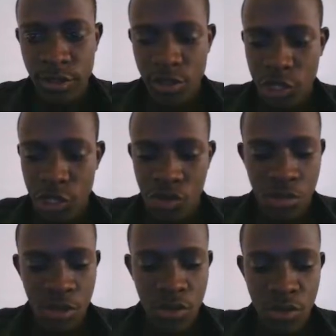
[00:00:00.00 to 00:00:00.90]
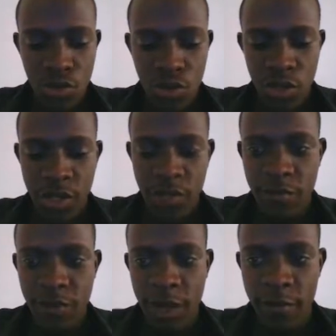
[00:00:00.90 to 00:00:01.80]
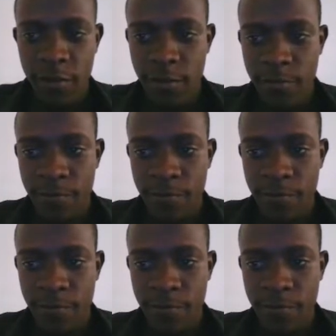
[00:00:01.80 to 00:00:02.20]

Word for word: is going to be equal to 25.